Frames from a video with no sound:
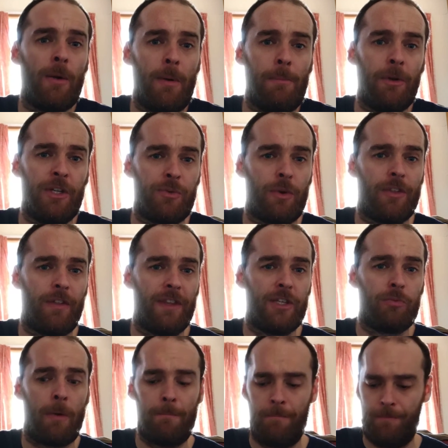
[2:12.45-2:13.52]
my money's worth on this
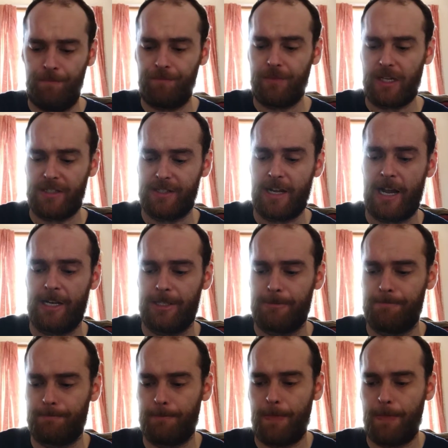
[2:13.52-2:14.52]
one. That's nice.